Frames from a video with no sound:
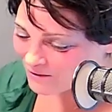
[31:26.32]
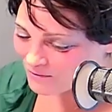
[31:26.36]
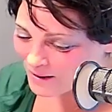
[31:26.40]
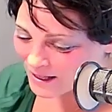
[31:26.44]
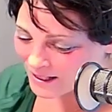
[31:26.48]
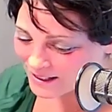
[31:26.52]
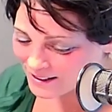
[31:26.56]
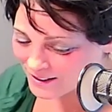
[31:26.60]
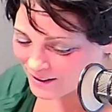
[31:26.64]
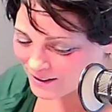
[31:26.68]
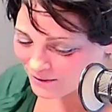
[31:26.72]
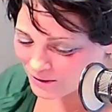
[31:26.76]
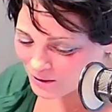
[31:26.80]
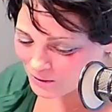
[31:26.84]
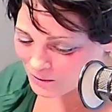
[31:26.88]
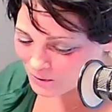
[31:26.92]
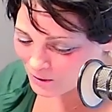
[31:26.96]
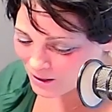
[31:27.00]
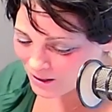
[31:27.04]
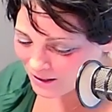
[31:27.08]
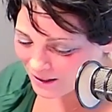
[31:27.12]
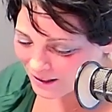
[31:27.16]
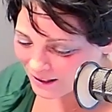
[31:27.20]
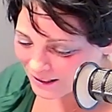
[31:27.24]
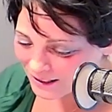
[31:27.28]
have my stuff to
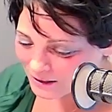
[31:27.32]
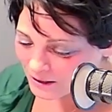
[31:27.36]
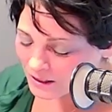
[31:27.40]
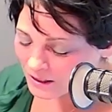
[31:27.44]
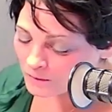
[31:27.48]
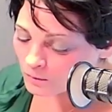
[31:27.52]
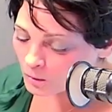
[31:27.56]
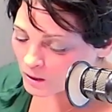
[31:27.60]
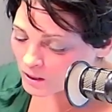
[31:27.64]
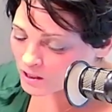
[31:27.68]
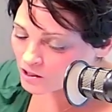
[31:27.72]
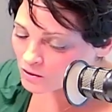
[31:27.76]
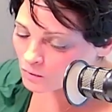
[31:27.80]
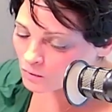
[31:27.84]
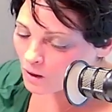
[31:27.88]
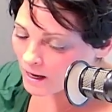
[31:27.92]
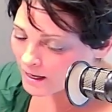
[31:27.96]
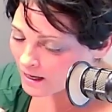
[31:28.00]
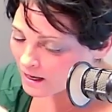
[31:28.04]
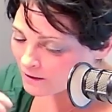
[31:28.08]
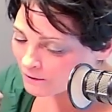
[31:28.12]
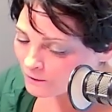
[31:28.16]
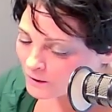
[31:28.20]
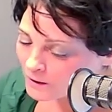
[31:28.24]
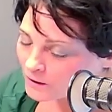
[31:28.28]
work on, which is
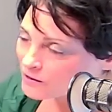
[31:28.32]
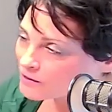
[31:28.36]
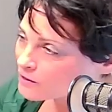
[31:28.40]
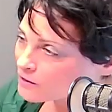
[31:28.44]
why I feel